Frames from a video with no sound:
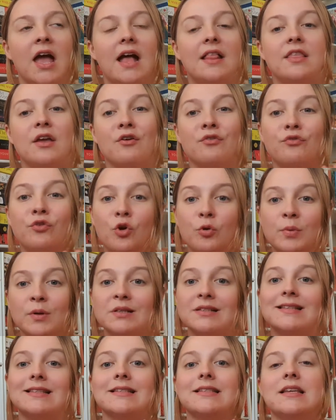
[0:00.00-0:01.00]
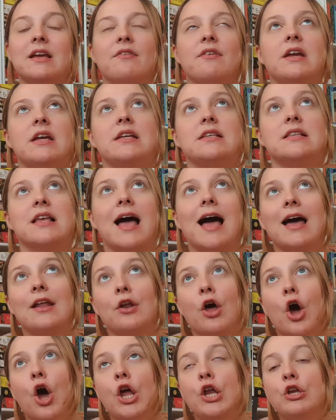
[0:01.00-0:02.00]
There are four books in the series,
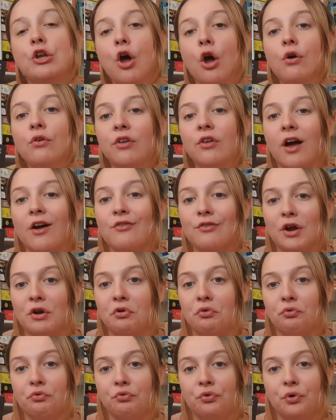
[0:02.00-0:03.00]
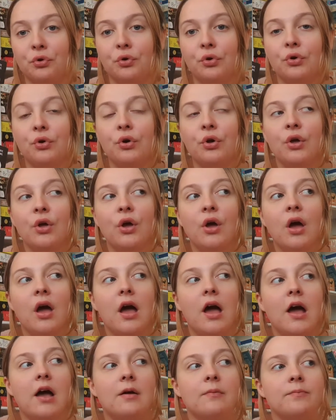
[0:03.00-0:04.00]
and I know that I've read all four,
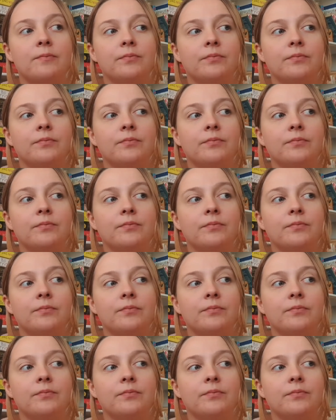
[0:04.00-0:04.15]
but